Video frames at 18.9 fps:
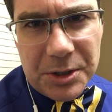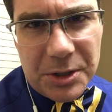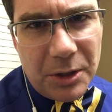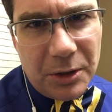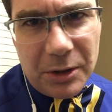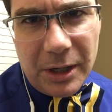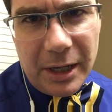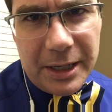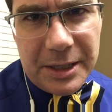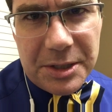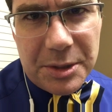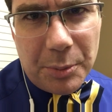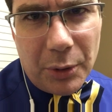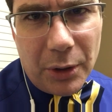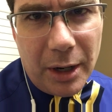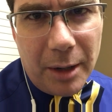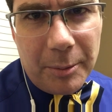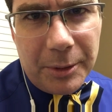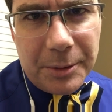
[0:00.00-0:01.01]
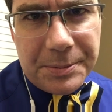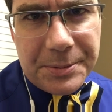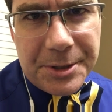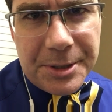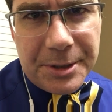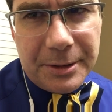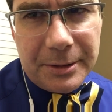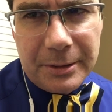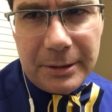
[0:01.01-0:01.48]
all kinds of
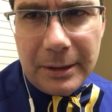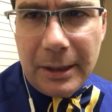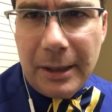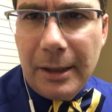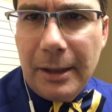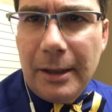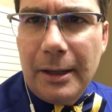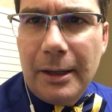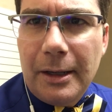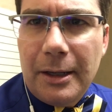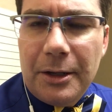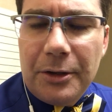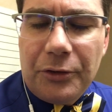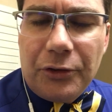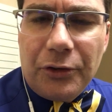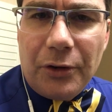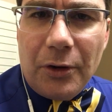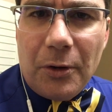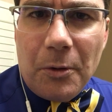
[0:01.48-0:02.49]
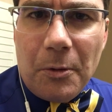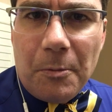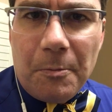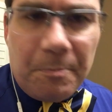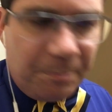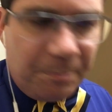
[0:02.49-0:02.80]
problems. So,